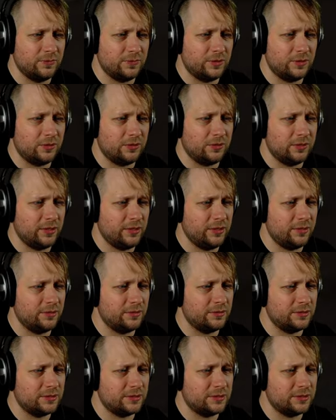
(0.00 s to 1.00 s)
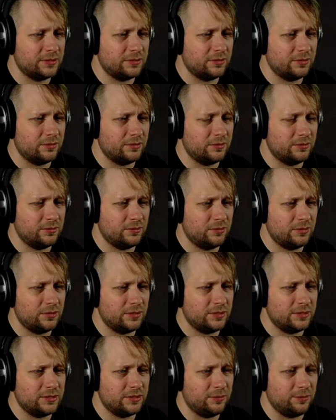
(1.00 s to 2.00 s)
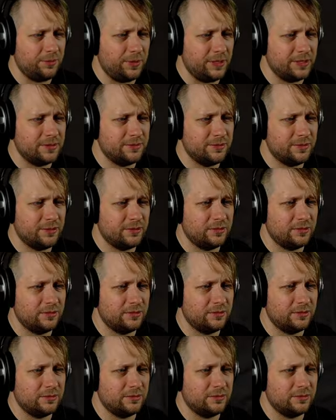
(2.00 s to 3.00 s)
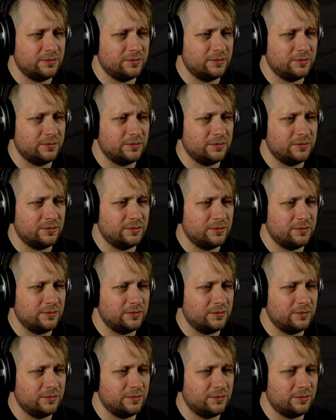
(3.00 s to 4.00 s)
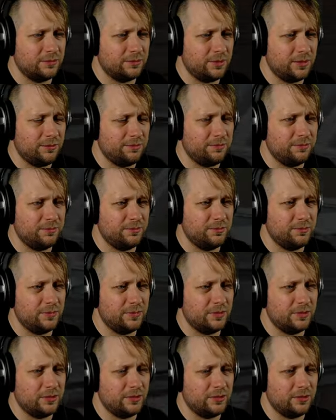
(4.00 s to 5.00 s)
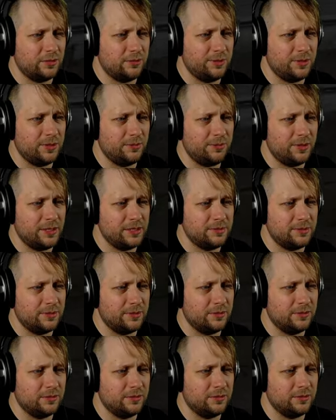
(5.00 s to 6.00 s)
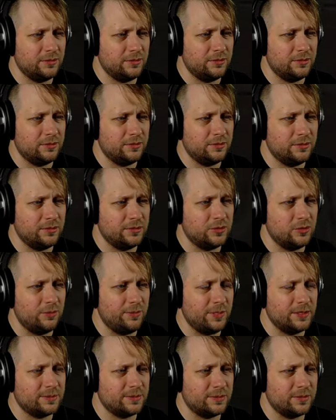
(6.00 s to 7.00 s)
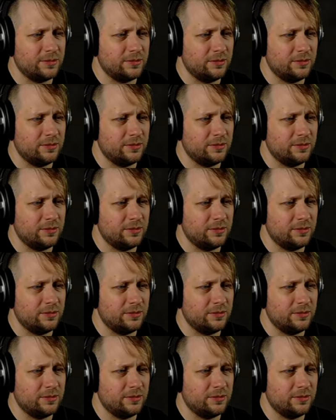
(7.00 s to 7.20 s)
All right. Is there a basement? There might. There could be a basement. There's no basement.